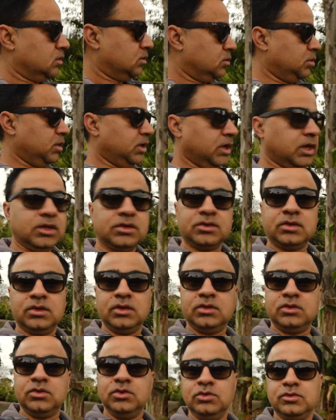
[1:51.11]
but I guess
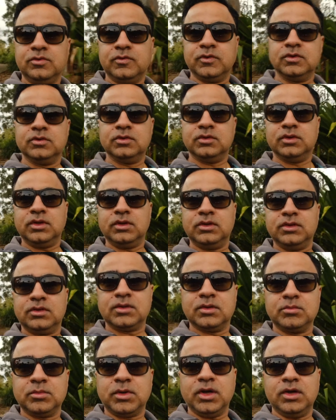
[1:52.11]
it's useful in
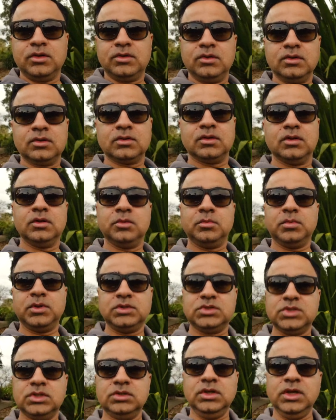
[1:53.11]
some cases.
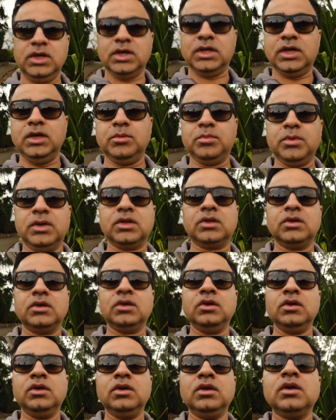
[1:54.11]
But generally I keep it
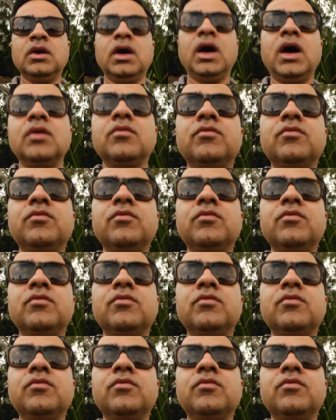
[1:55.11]
at